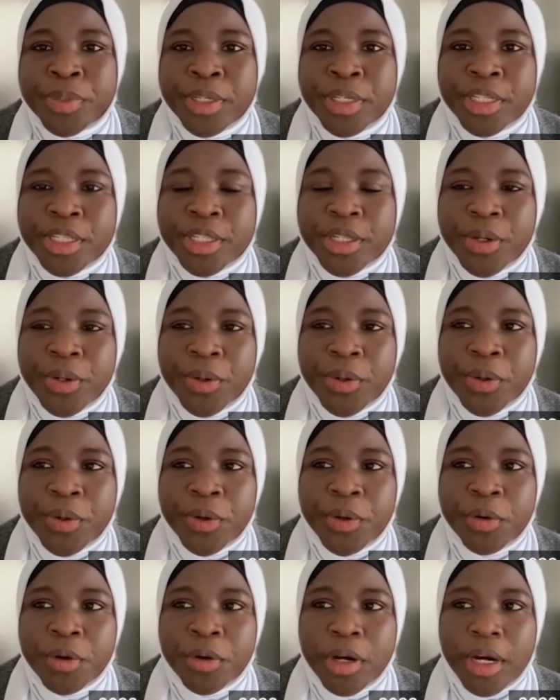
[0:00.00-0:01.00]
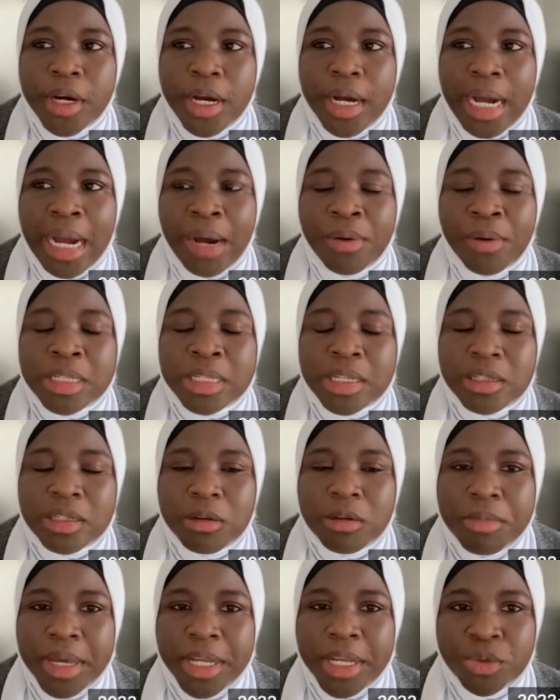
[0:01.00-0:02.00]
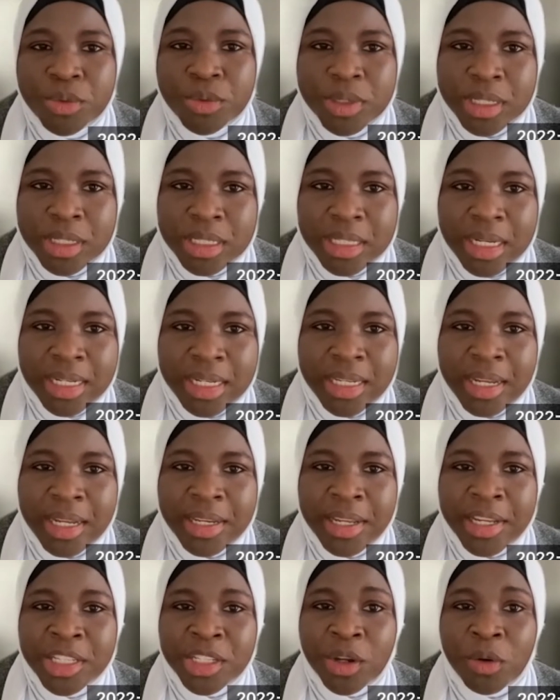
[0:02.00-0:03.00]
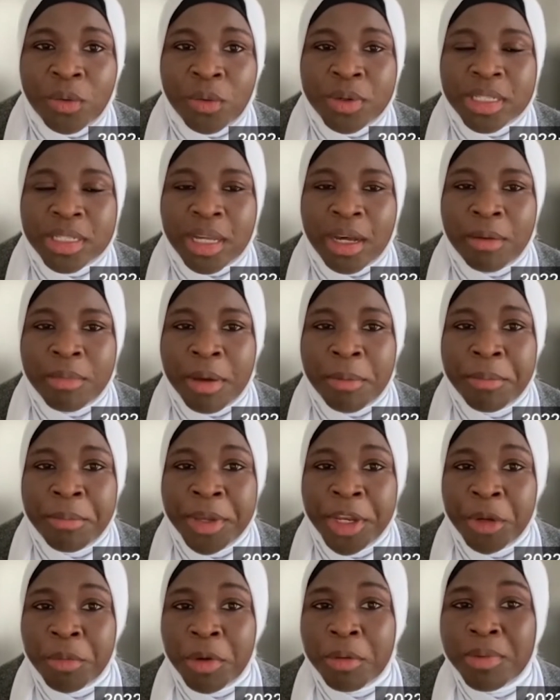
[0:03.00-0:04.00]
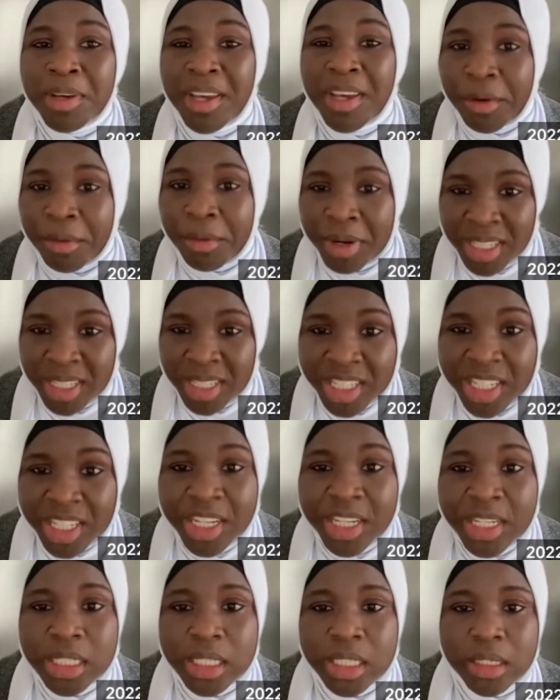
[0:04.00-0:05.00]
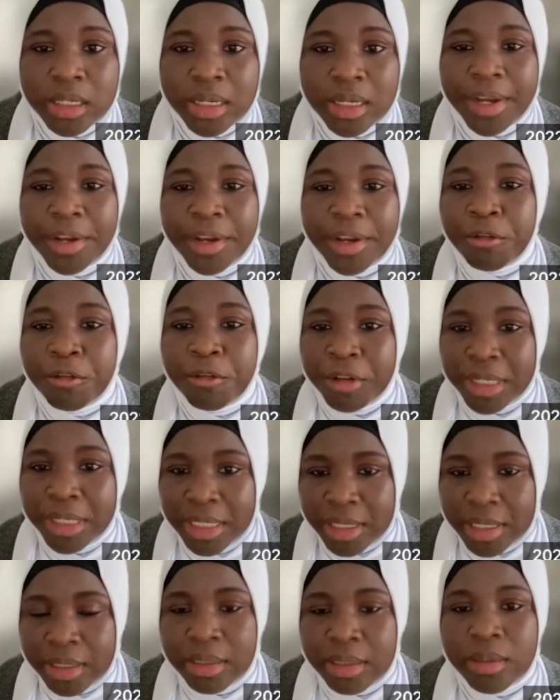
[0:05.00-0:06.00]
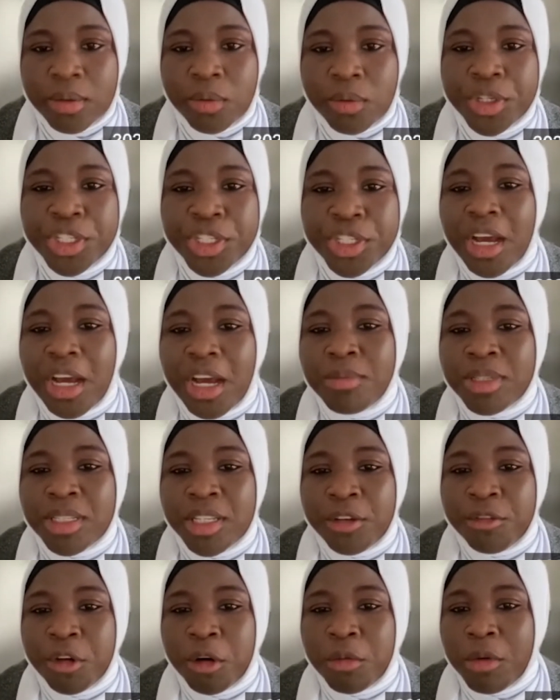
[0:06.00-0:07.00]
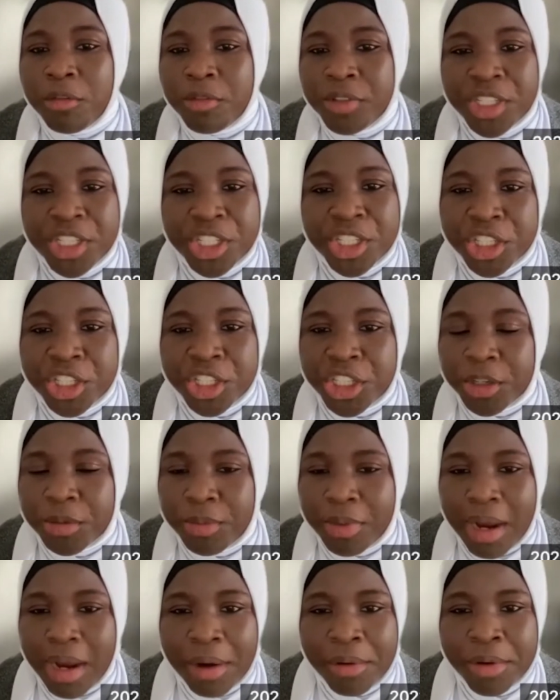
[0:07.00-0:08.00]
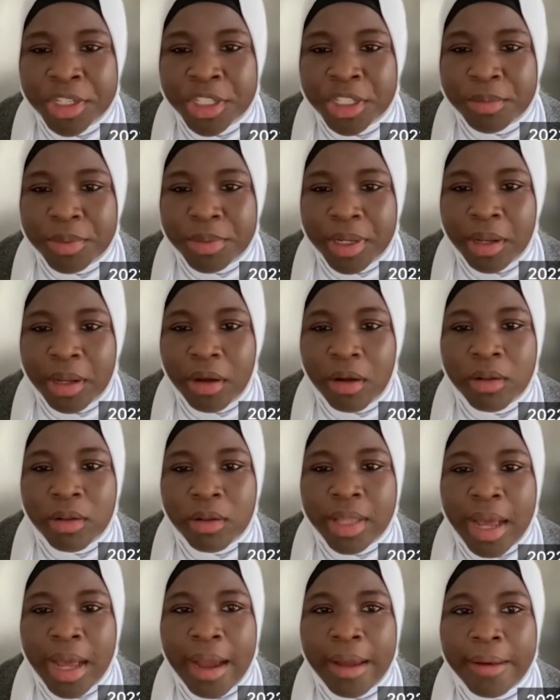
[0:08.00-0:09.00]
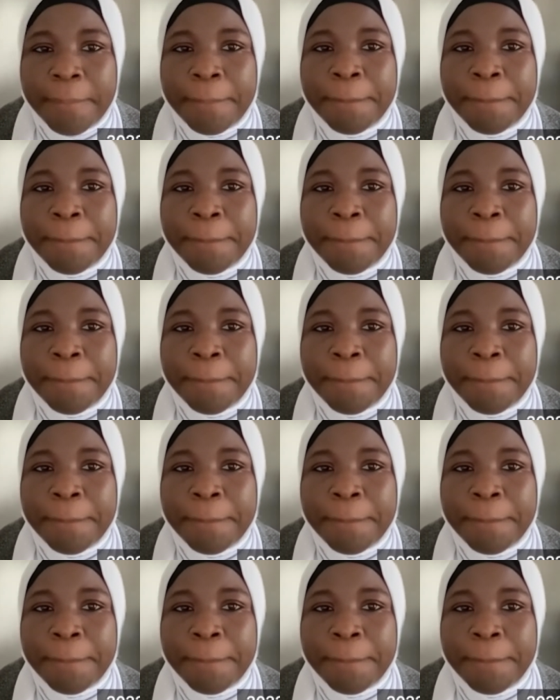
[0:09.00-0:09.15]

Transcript: So I was also made to understand that there is always a minimum guaranteed kind of funding, which comes in the form of TU-ship, RA-ship, and all that.